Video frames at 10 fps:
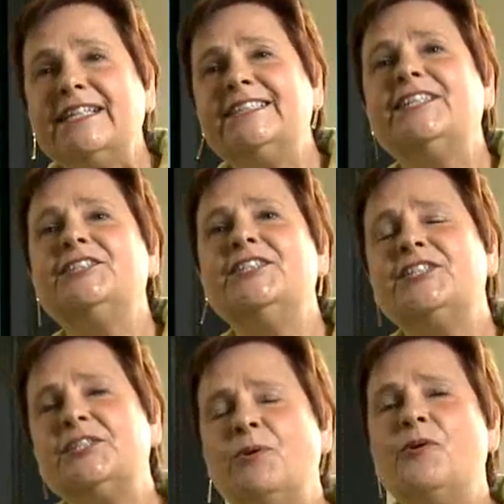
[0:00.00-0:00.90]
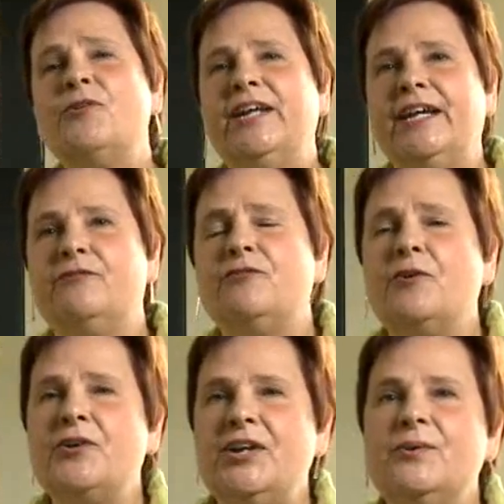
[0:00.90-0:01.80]
My session this morning
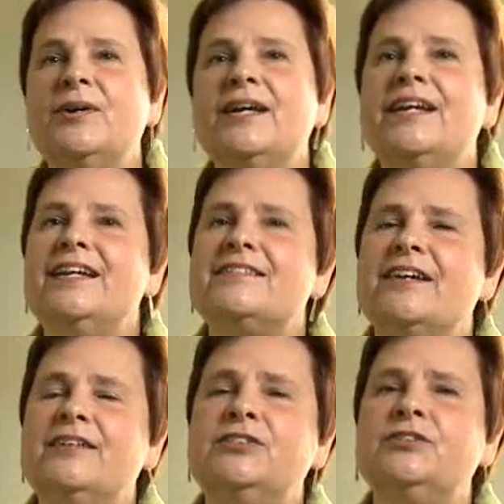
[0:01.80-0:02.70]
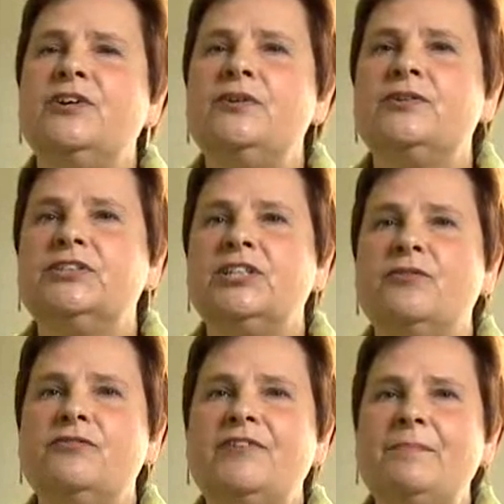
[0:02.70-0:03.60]
for you is going to focus
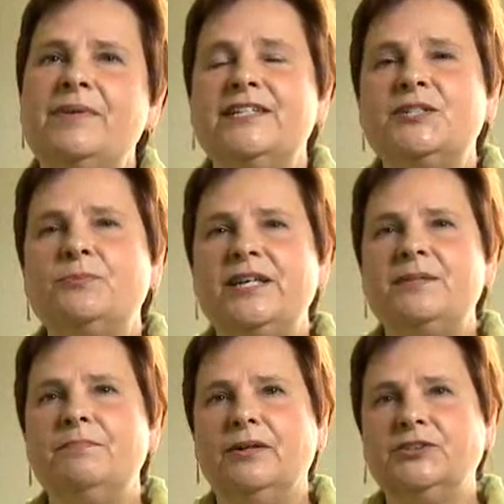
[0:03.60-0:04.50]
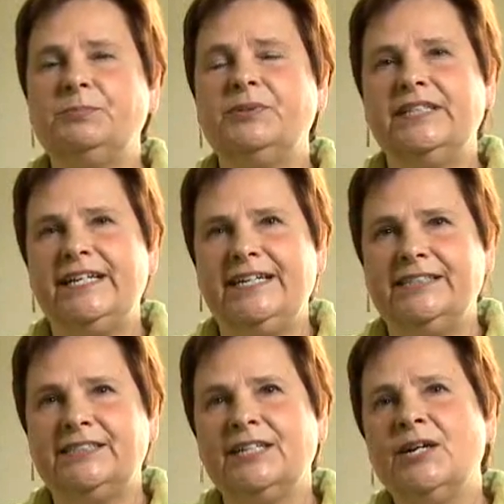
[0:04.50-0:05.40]
on families with multiple
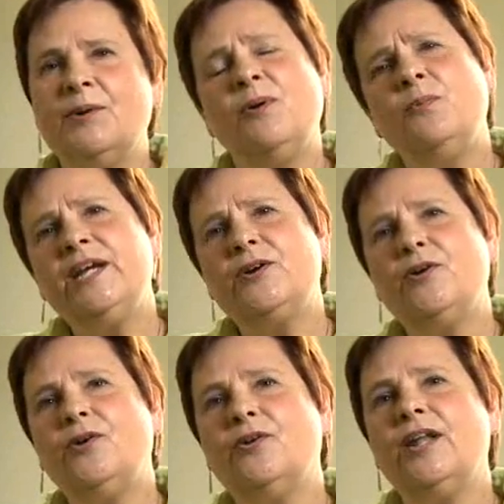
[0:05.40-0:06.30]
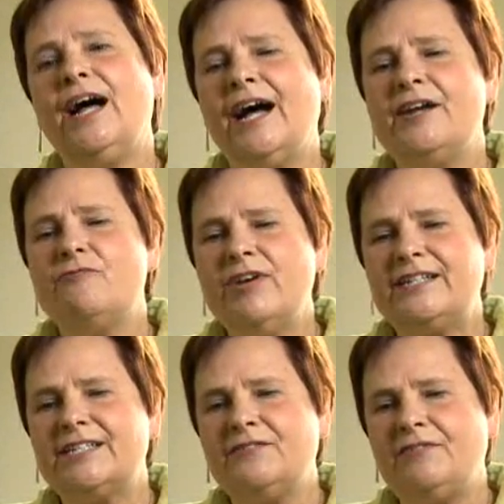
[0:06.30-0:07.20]
needs, what we call
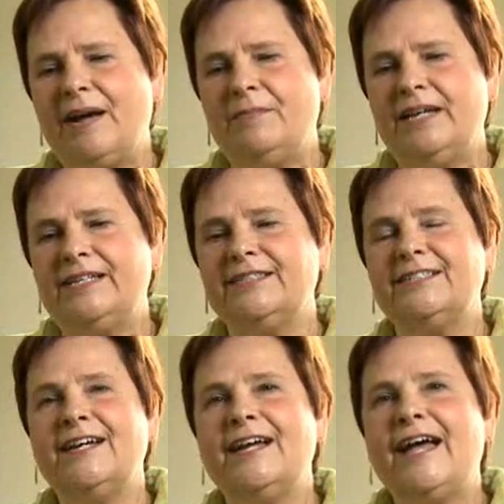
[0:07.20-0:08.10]
high-risk families.